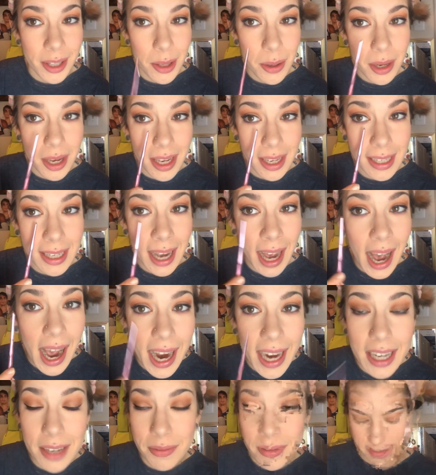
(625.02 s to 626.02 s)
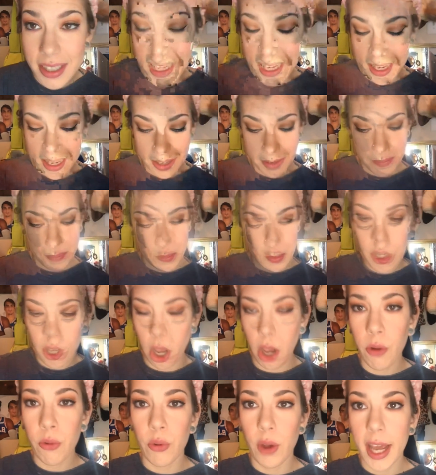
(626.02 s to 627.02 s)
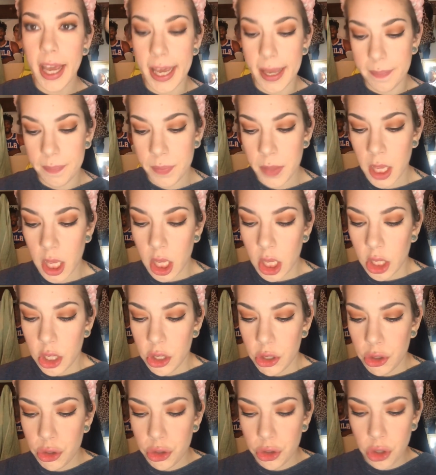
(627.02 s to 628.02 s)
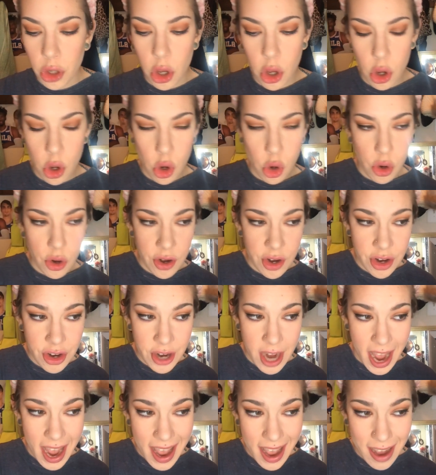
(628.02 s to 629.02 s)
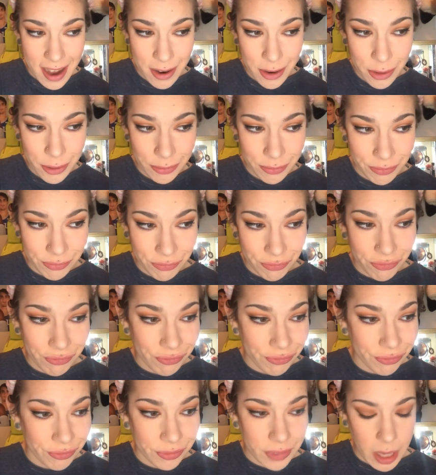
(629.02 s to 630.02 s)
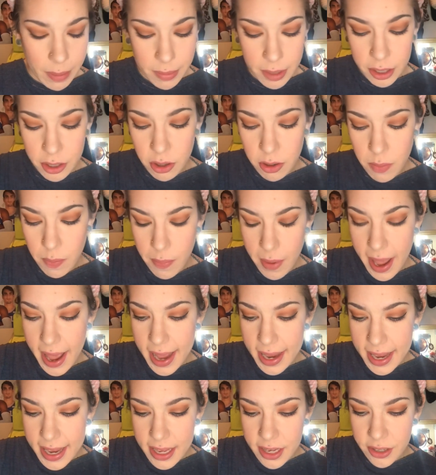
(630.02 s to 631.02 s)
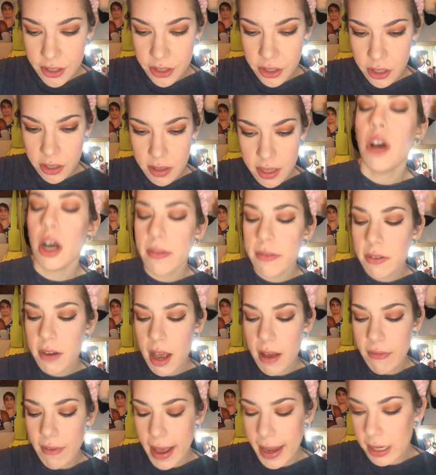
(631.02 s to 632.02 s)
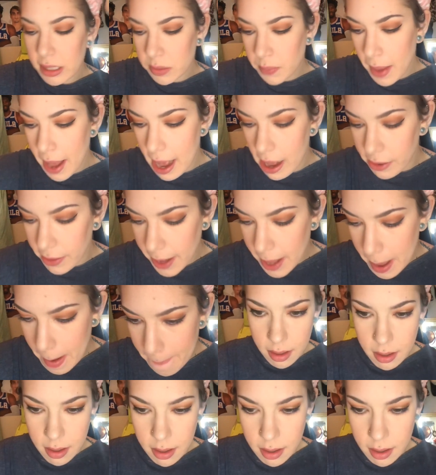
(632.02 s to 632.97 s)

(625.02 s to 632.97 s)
You can kind of see it. Alright, so now I'm going to go back into the Cover FX palette.